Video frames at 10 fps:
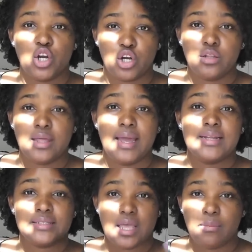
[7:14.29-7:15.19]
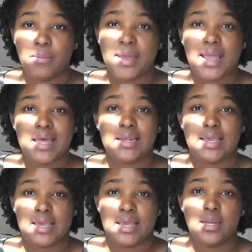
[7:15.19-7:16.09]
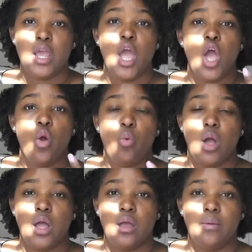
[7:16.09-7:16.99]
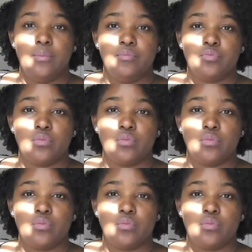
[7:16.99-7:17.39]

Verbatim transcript: girl line is coming back out again um